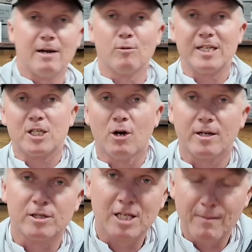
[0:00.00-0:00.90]

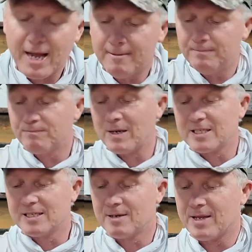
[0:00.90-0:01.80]
recycled somehow
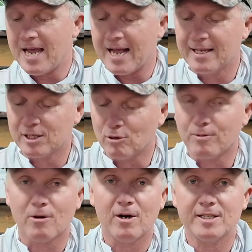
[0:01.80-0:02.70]
amongst some of the anglers or
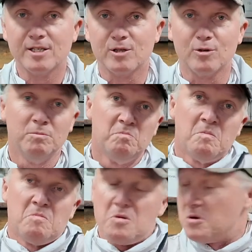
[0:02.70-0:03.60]
prizes, or
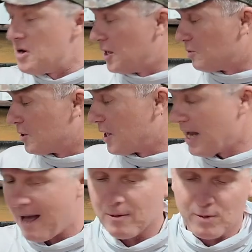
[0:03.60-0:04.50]
who knows what's going
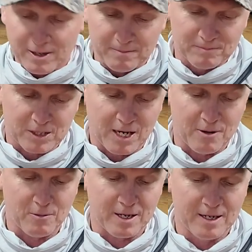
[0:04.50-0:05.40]
to happen with them.
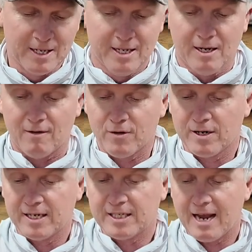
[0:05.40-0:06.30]
So I've got
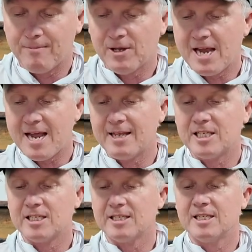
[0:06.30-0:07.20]
an example here.
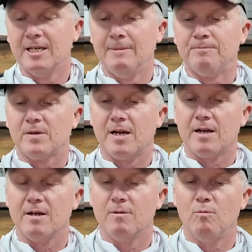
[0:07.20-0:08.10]
This is,
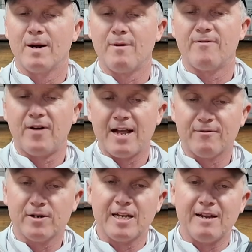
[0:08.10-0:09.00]
one of my
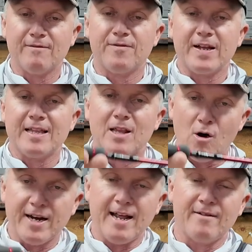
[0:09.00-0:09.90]
favourite in-feet
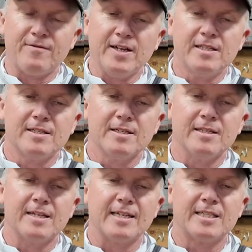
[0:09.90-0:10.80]
light outfits
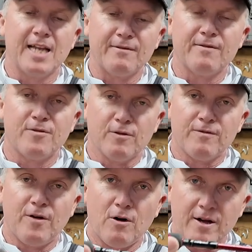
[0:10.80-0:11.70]
is that
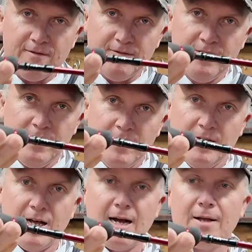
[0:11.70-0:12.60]
7'5"
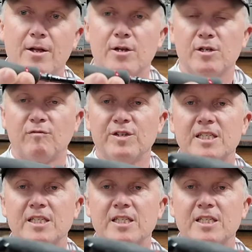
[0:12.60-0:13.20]
that I use for